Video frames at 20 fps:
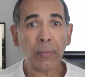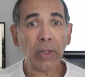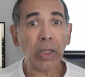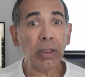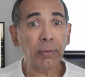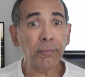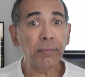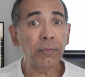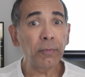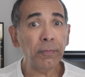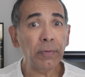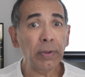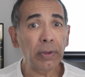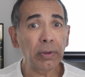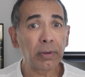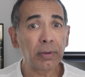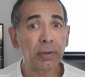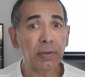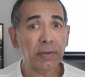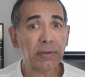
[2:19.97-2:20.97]
And if you
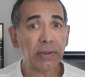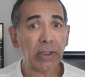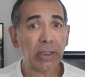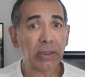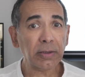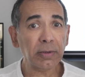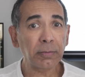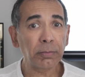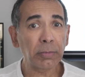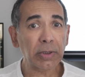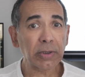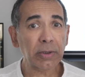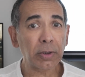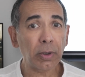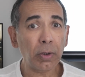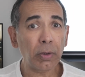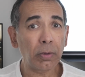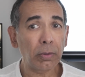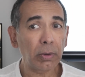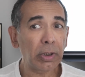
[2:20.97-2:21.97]
feel the distraction must
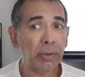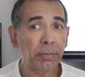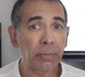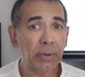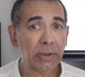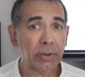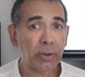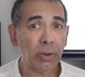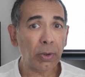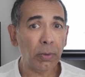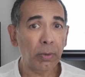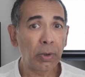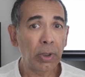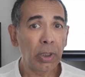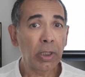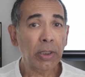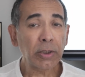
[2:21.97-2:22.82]
go, it must go.